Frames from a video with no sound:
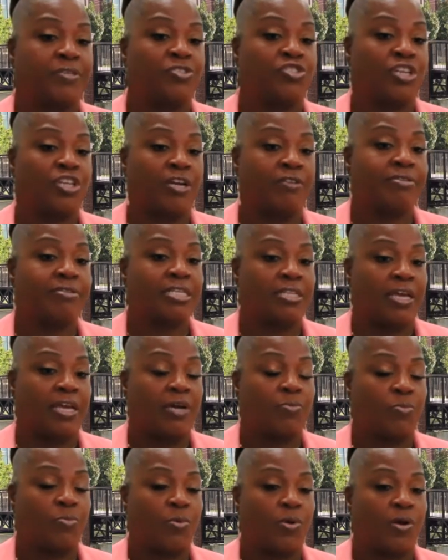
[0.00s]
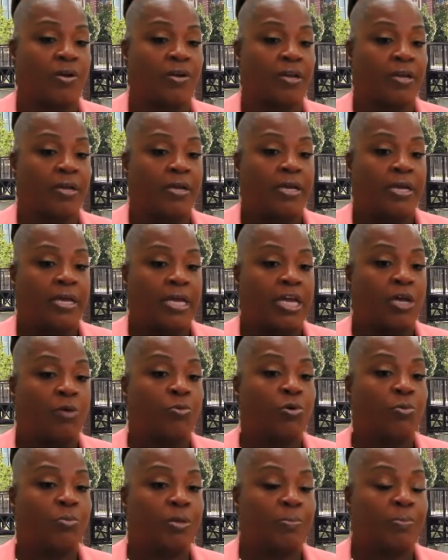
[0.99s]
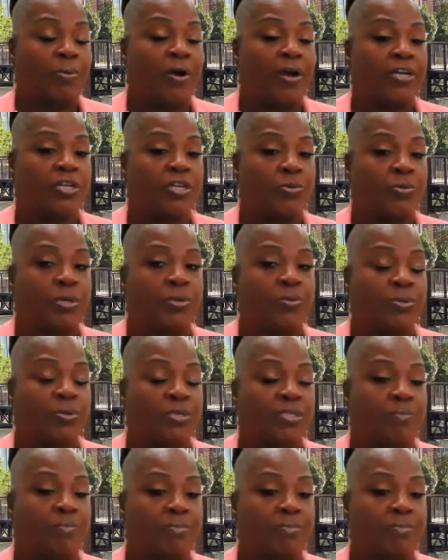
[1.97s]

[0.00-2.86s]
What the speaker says: sharing that work, and we'll be partnering with the